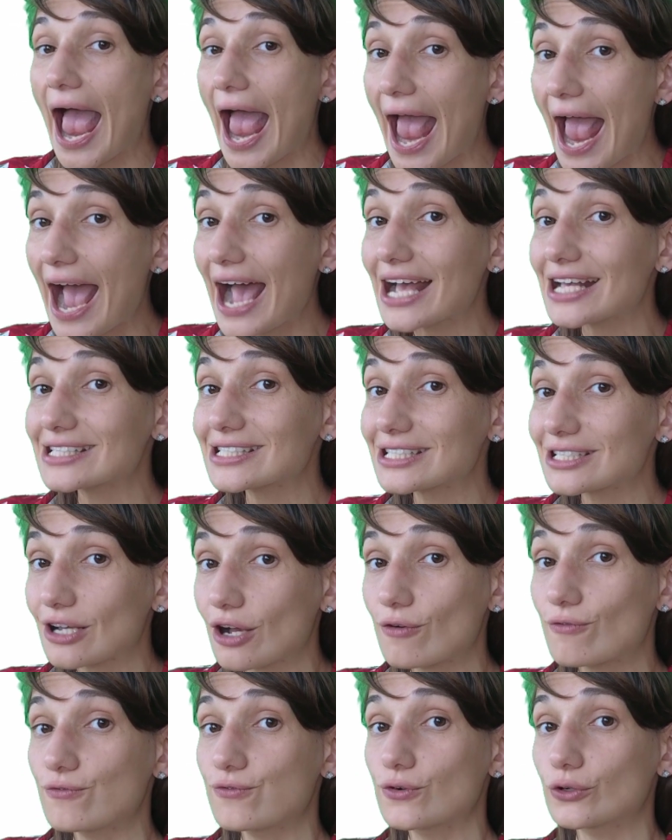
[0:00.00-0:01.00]
as
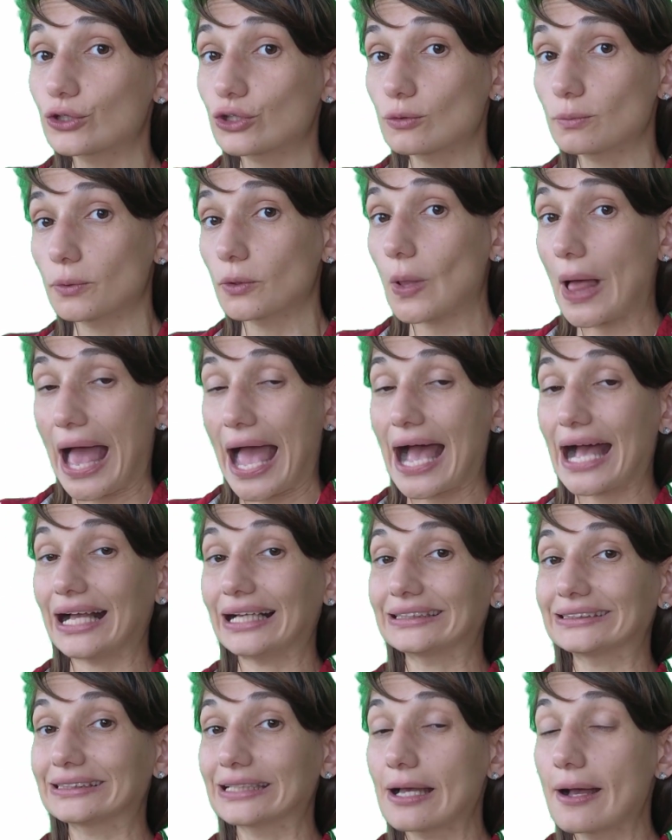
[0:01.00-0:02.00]
comfortable
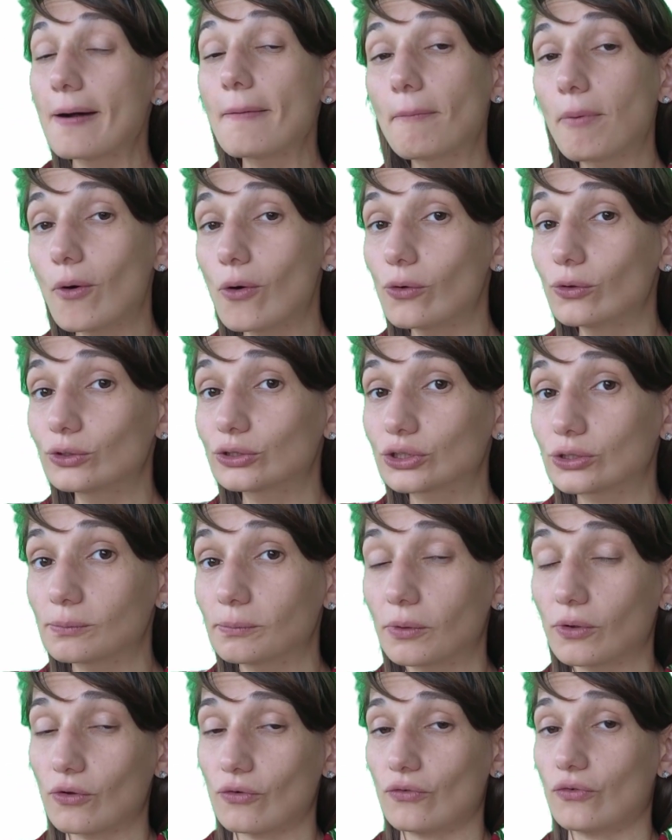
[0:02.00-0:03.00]
as
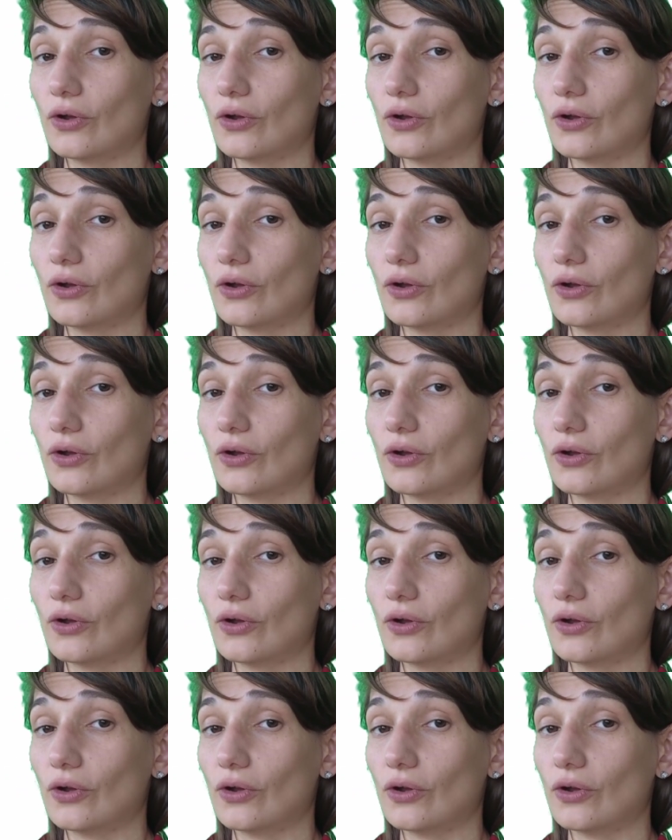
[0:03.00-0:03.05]
possible.